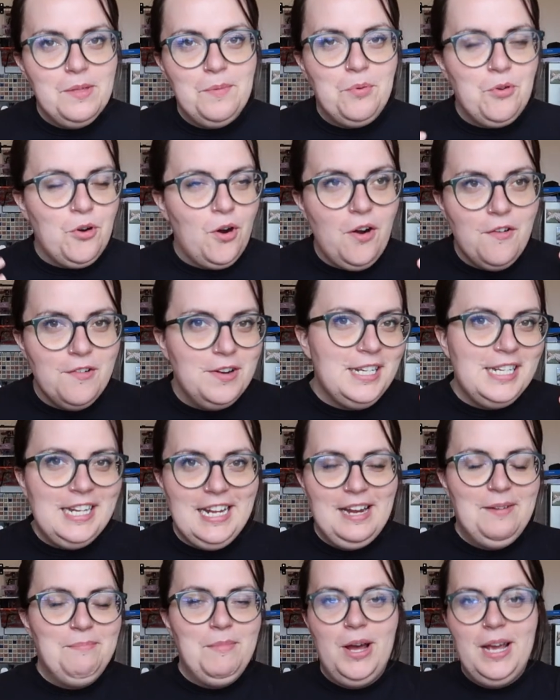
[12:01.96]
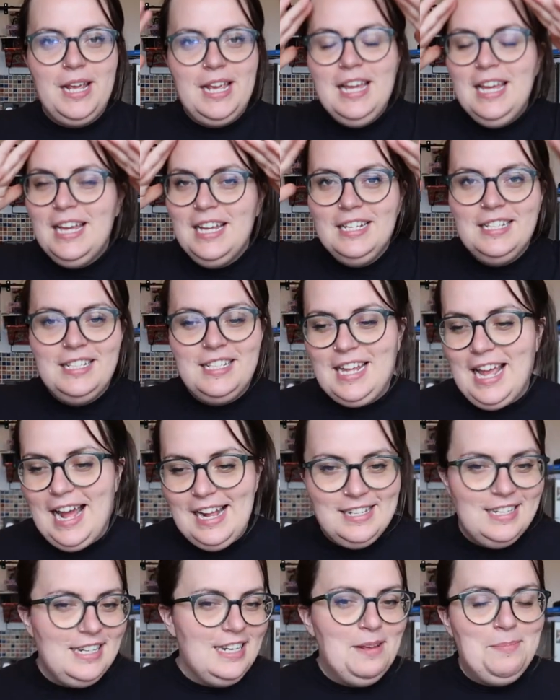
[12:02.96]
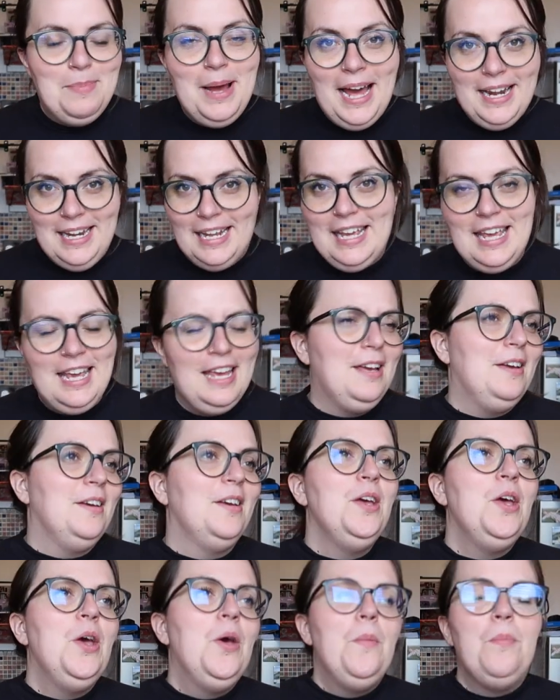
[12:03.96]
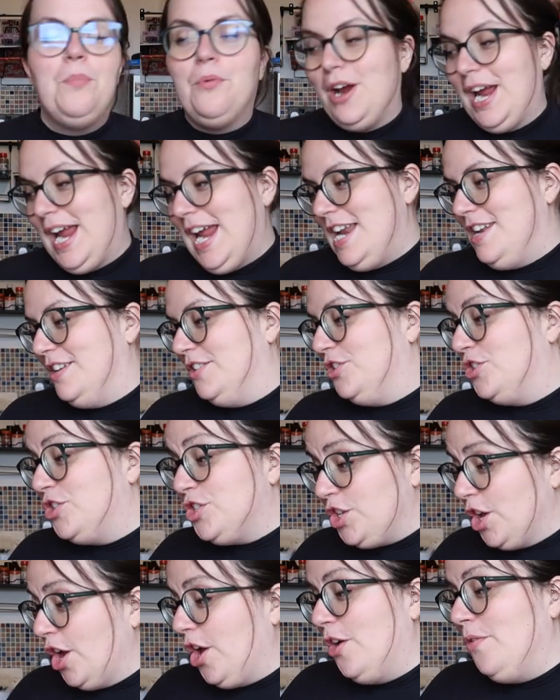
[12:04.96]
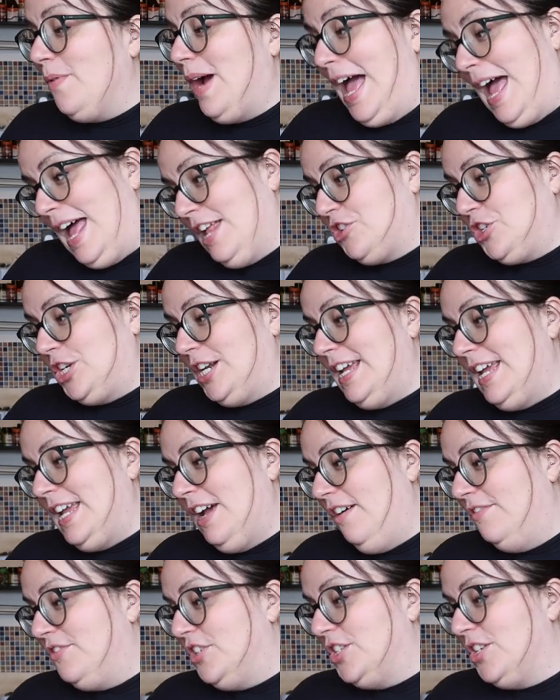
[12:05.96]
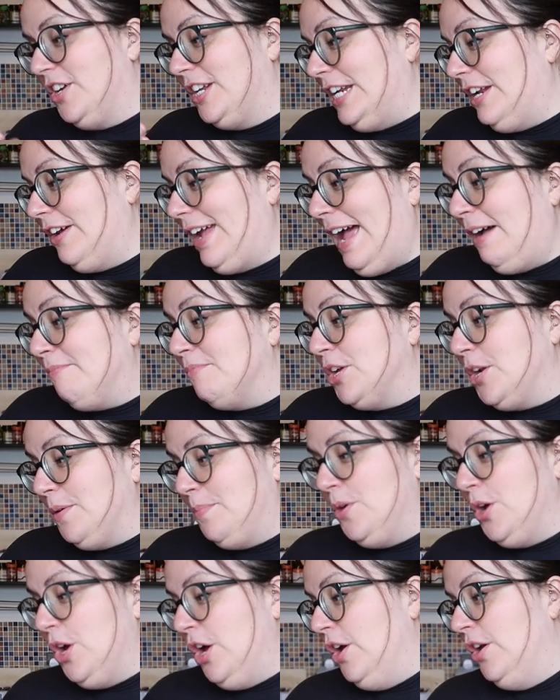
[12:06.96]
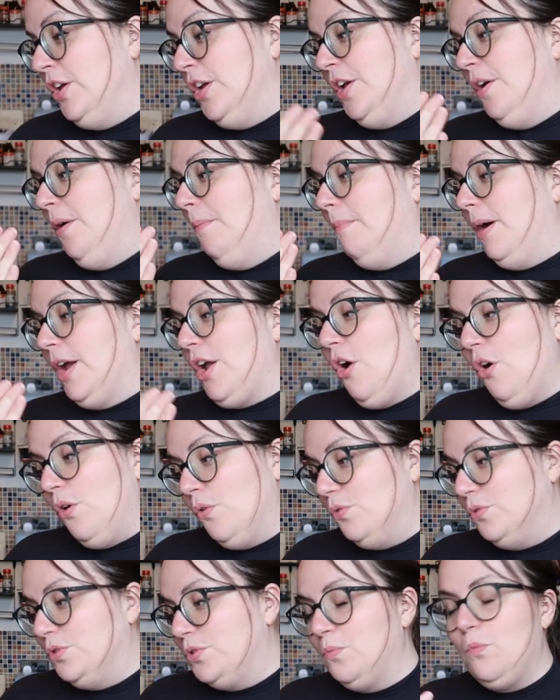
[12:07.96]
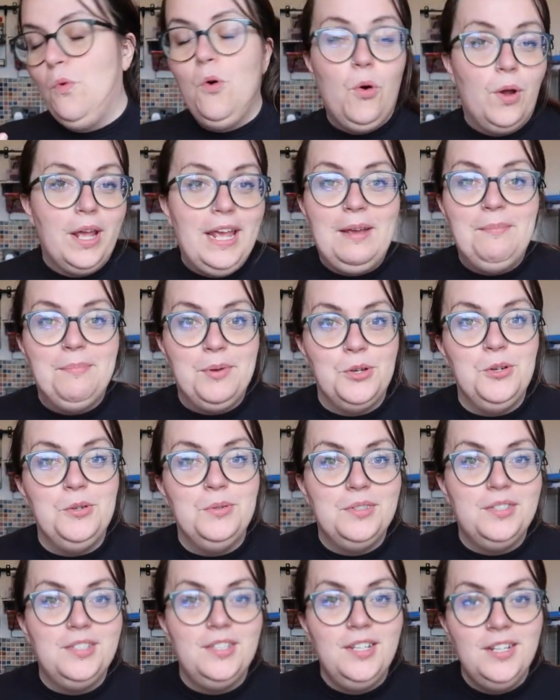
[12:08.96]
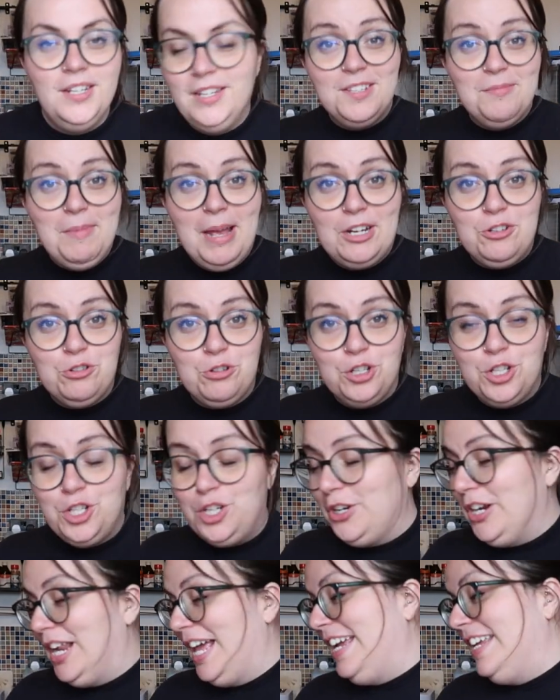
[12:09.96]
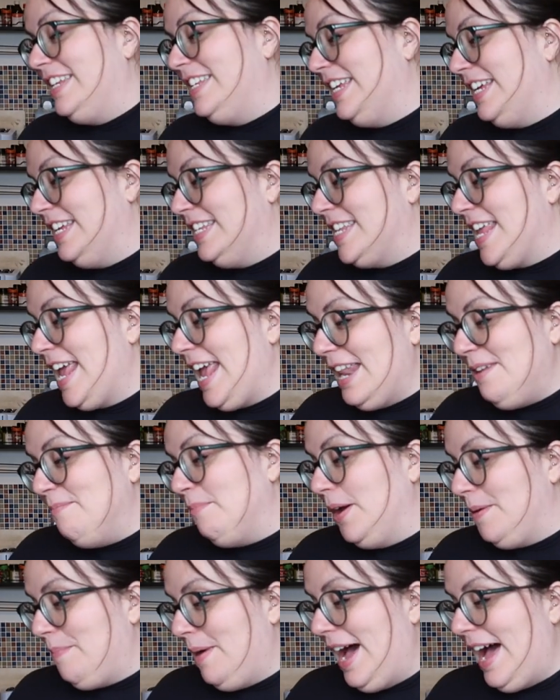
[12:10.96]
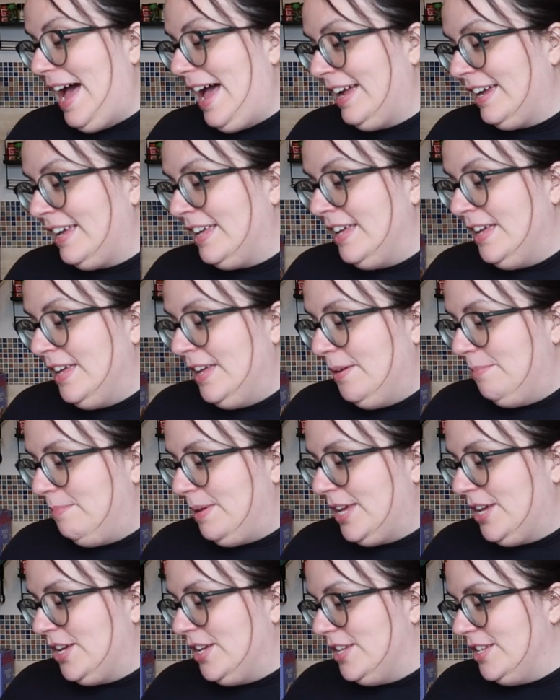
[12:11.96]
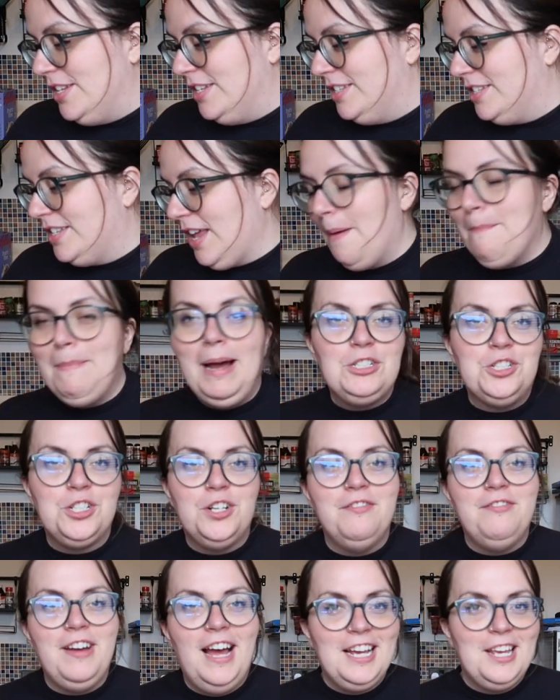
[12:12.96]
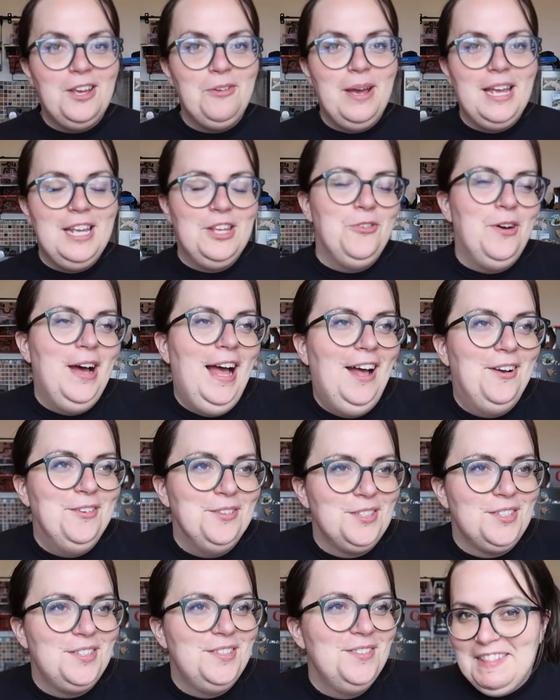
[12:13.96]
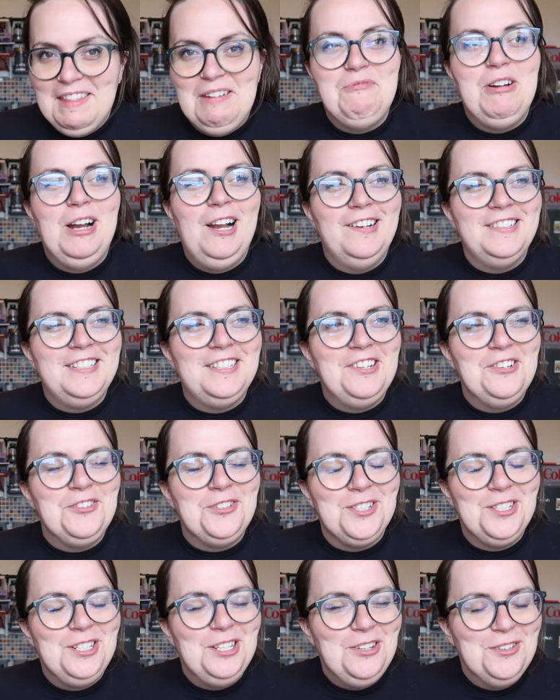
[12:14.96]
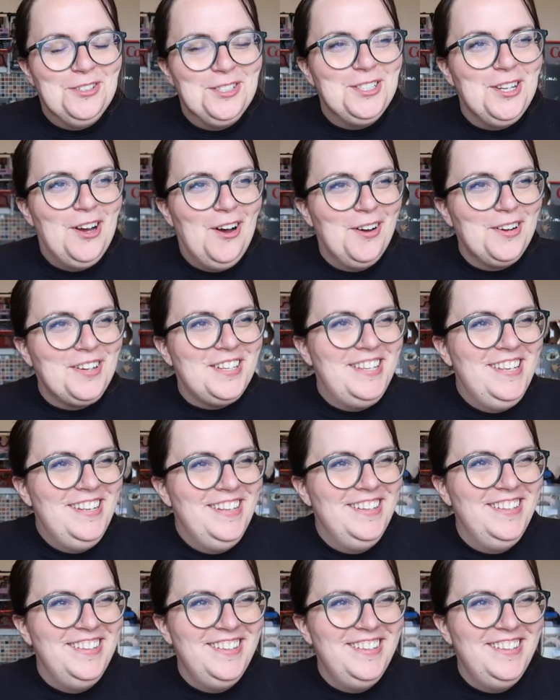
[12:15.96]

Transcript: the priority in my scatty, panicking brain. So actually, I've decided I am gonna put my old walking boots and some extra shoelaces in my pack, because imagine evacuating your house and then realizing you're just in your socks.